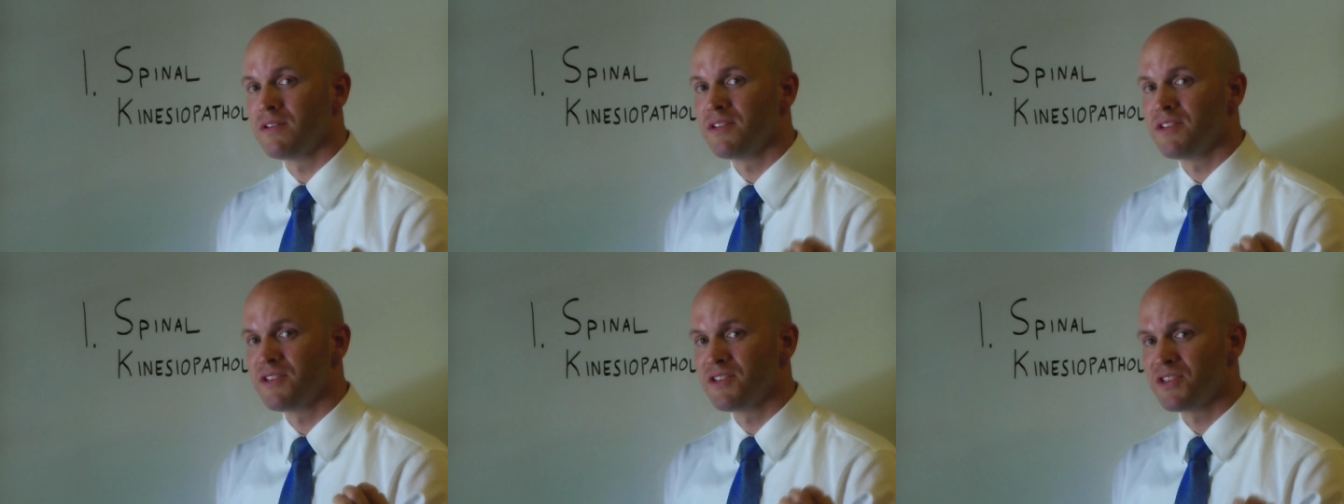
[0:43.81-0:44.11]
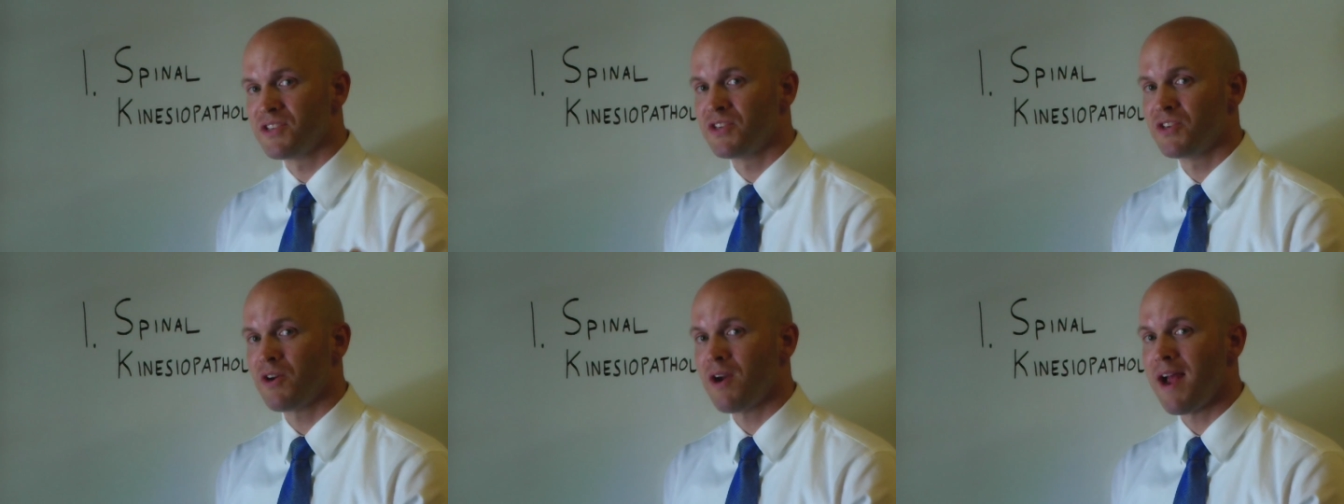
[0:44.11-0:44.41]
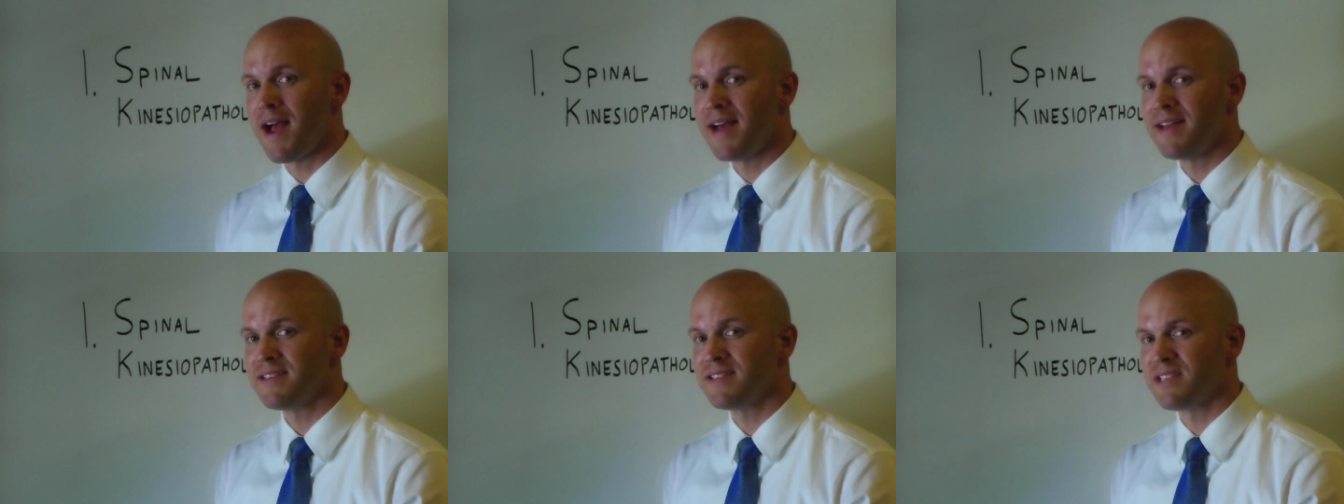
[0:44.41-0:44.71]

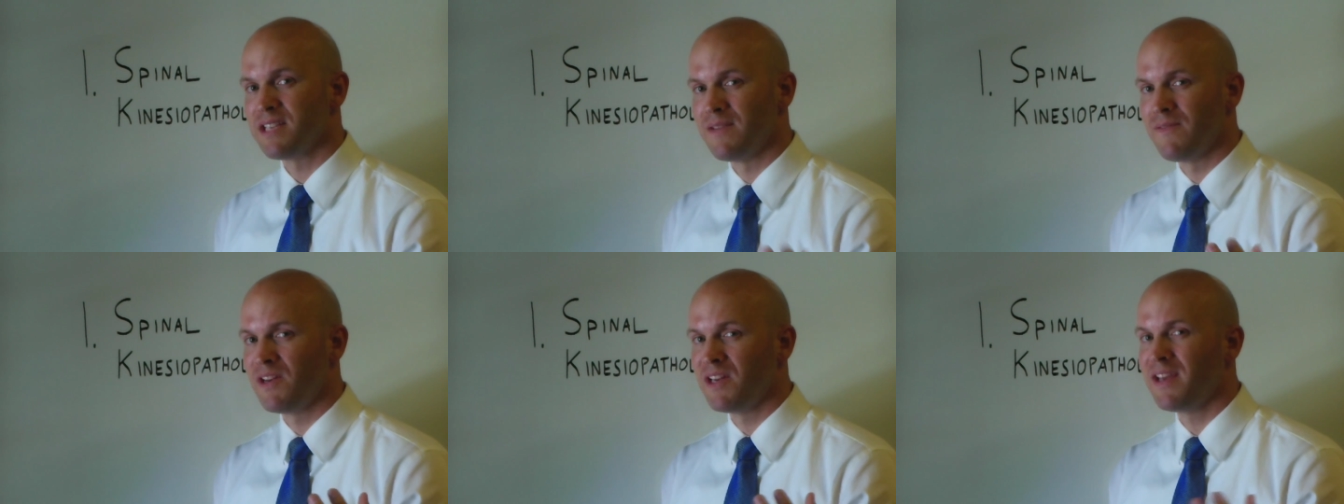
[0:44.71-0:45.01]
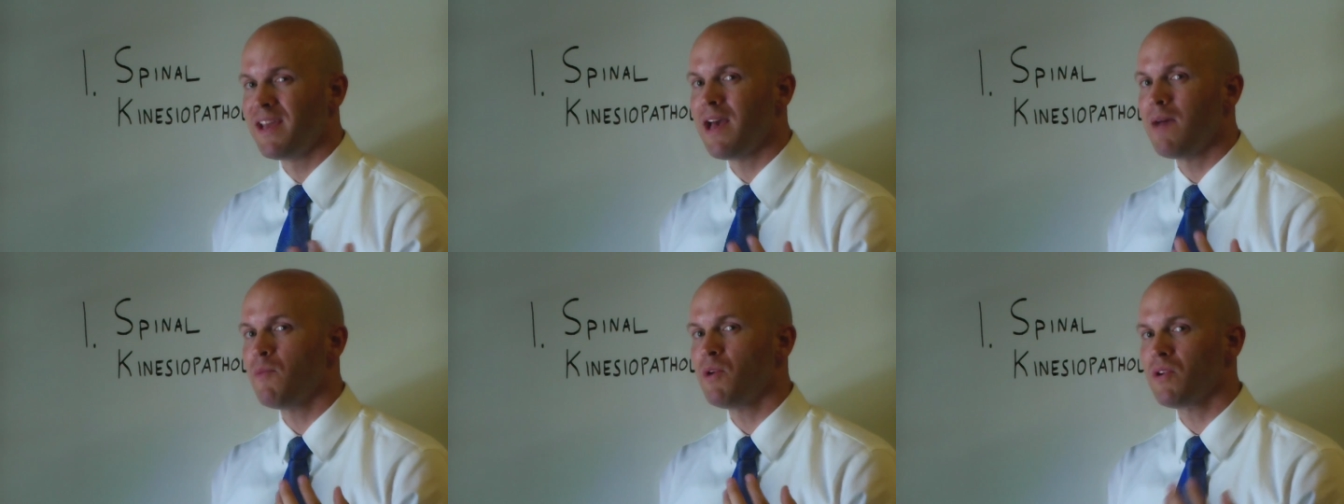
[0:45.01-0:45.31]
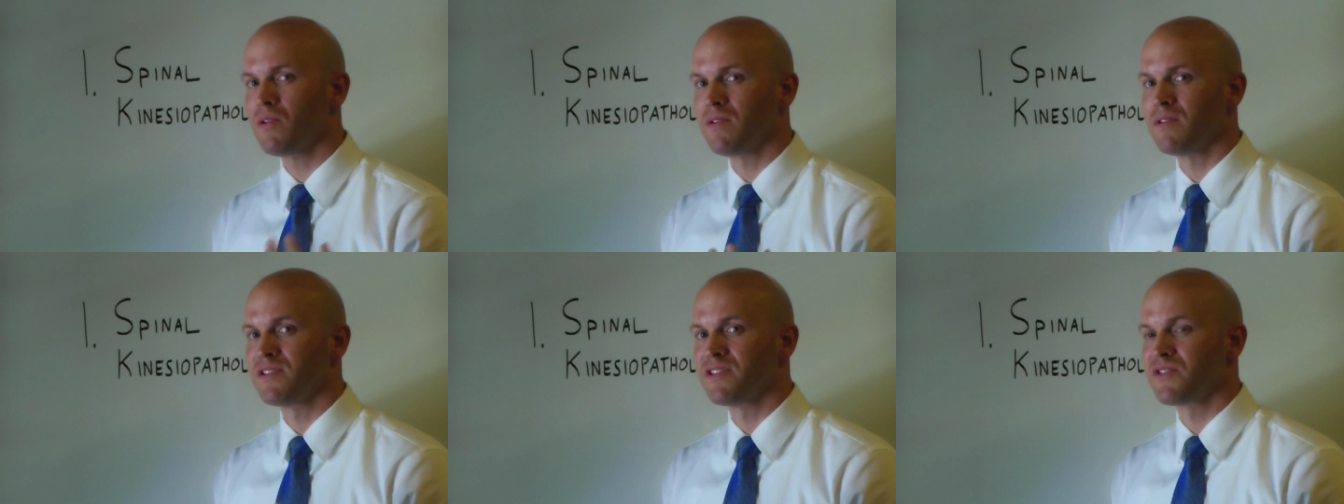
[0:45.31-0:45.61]
stress, even
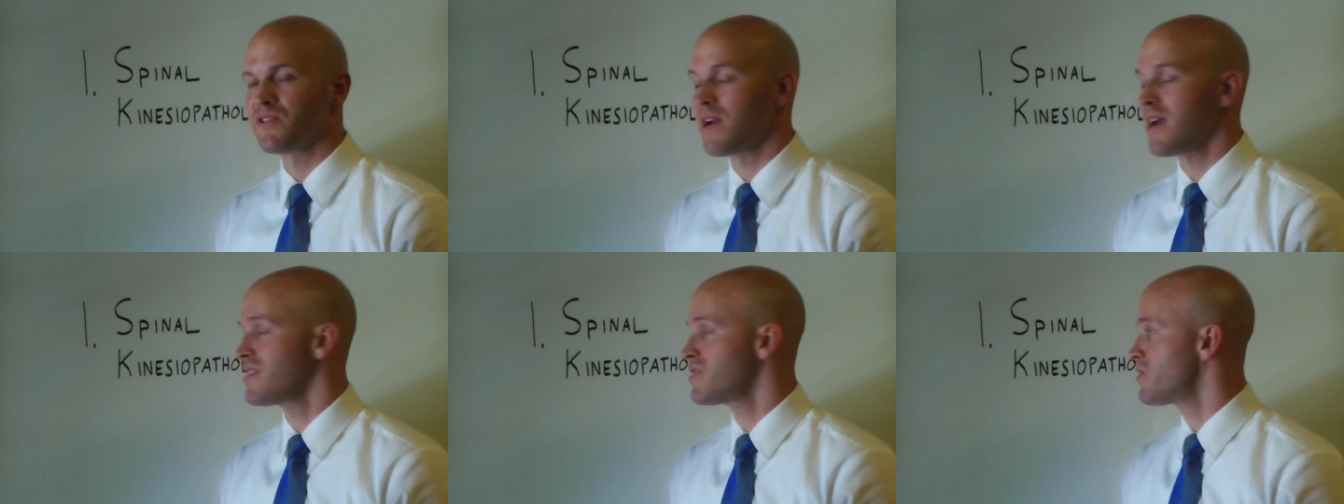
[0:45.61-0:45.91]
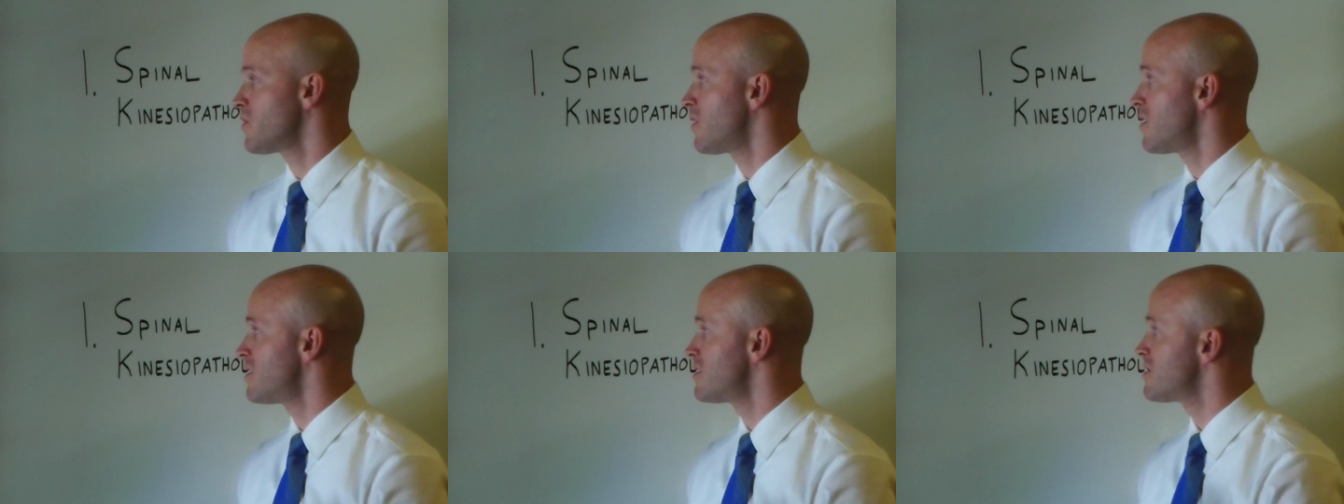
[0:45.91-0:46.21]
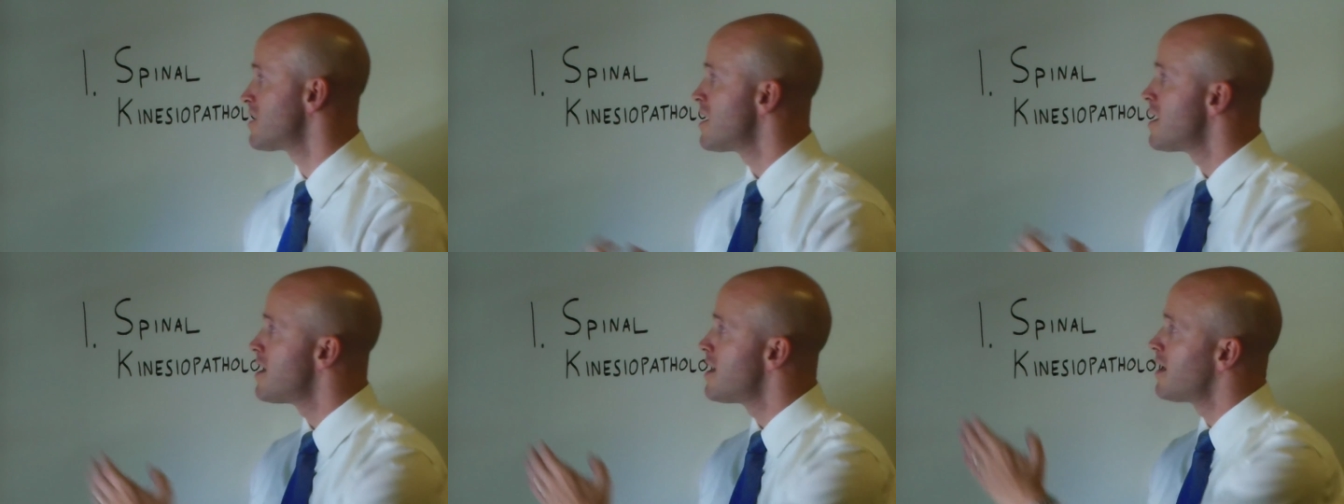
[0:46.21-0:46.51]
chemical stressors,